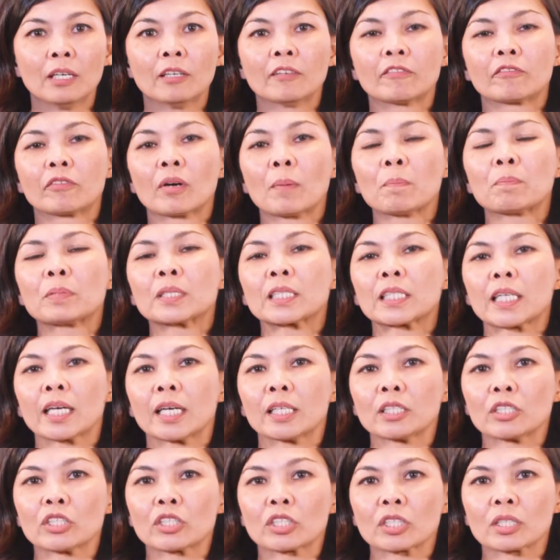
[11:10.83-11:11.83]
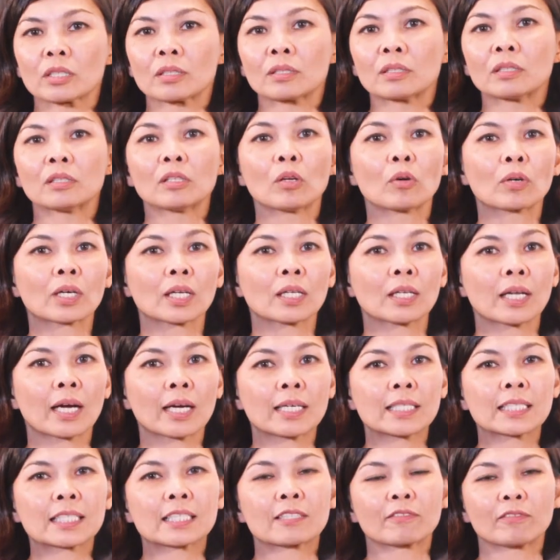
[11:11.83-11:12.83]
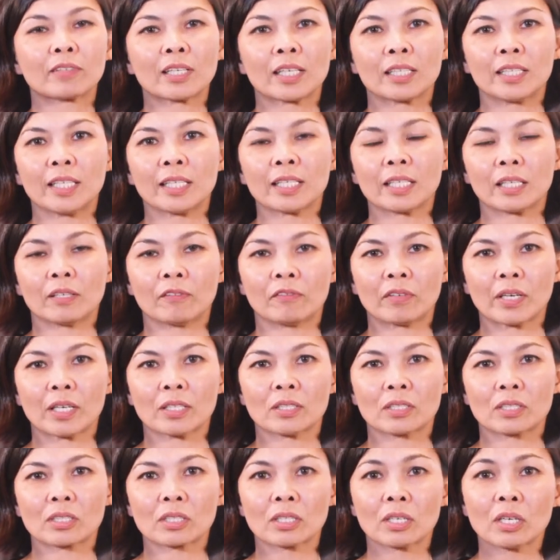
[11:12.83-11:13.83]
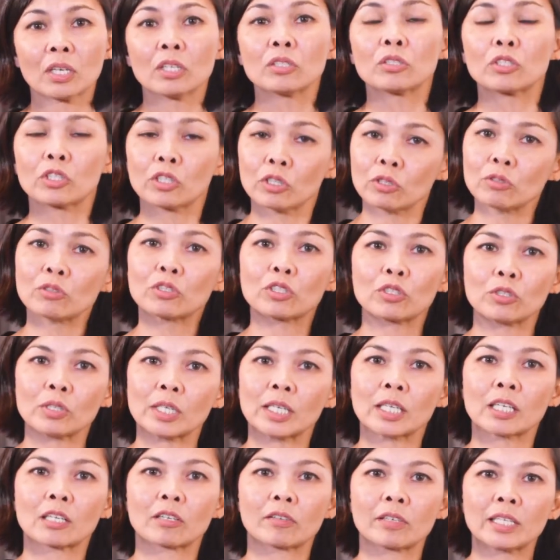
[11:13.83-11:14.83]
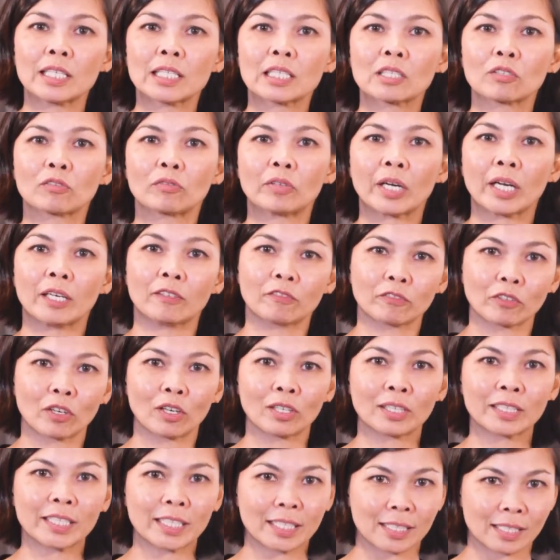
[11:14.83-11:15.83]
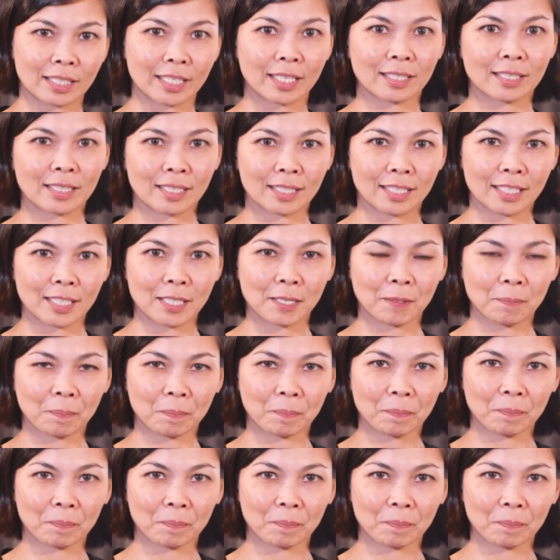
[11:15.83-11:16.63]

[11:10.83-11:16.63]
from potential localized flooding events due to increased rainfall intensity.